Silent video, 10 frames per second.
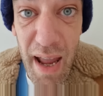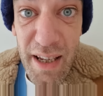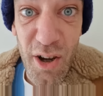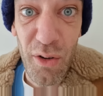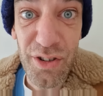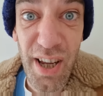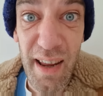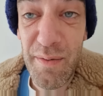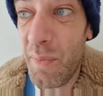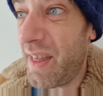make
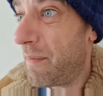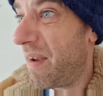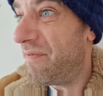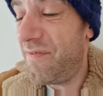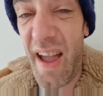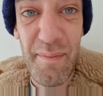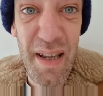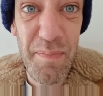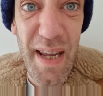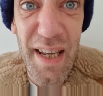content without my
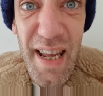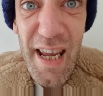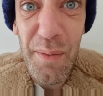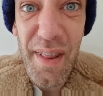family being here,